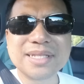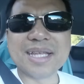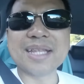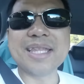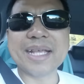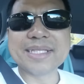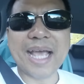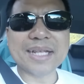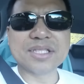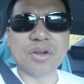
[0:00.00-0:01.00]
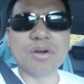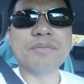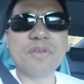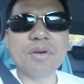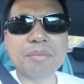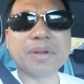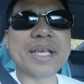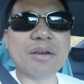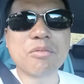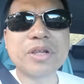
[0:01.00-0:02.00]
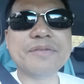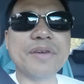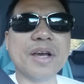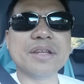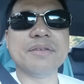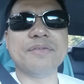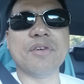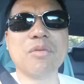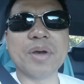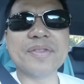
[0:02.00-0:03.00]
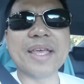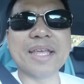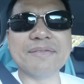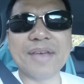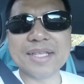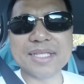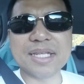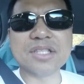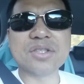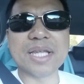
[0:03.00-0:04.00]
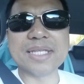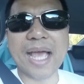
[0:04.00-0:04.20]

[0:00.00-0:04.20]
It's not the exact term for it, but get a refund for what they invested into the